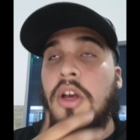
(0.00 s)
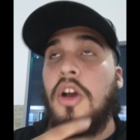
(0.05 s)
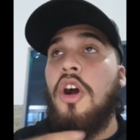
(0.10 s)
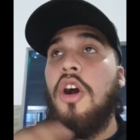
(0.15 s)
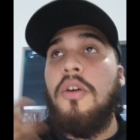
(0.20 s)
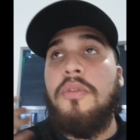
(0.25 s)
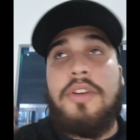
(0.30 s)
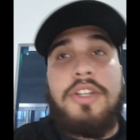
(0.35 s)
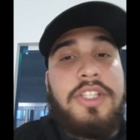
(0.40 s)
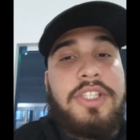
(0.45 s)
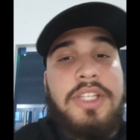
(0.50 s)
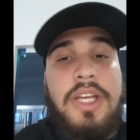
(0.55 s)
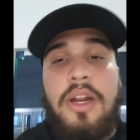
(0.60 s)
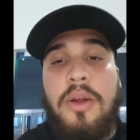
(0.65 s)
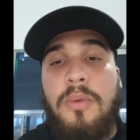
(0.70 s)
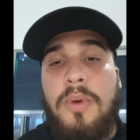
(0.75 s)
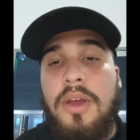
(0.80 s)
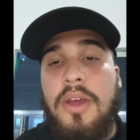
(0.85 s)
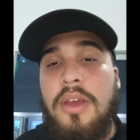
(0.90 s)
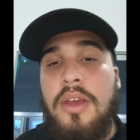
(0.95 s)

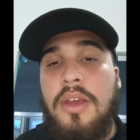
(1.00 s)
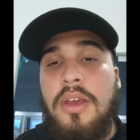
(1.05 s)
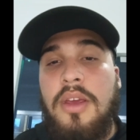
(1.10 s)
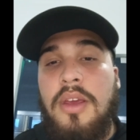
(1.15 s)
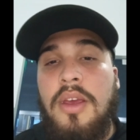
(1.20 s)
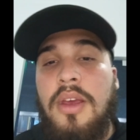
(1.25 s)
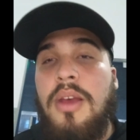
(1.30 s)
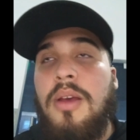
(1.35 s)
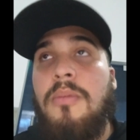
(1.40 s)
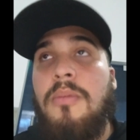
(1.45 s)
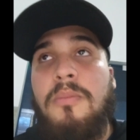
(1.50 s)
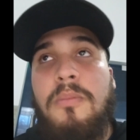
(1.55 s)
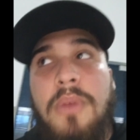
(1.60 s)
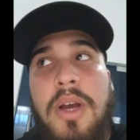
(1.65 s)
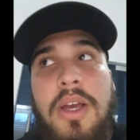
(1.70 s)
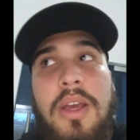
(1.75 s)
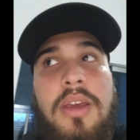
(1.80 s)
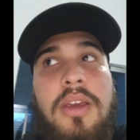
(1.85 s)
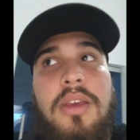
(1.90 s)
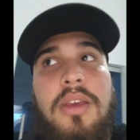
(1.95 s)
overshadowed
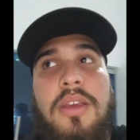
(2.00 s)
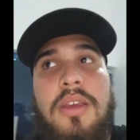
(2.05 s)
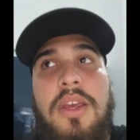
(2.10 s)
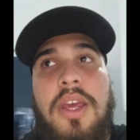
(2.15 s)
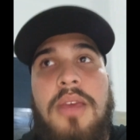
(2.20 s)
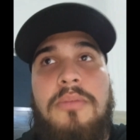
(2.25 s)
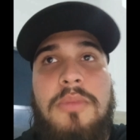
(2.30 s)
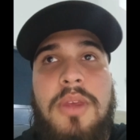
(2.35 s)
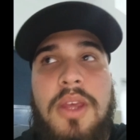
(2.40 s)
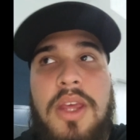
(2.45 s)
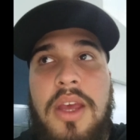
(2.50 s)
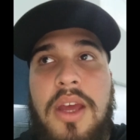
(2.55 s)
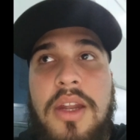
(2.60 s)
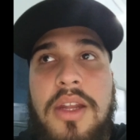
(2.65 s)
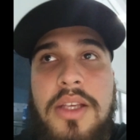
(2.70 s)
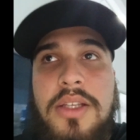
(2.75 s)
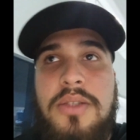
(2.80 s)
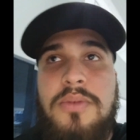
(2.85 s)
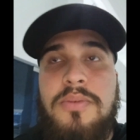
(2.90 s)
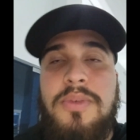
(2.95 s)
by game
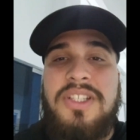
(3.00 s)
mechanics,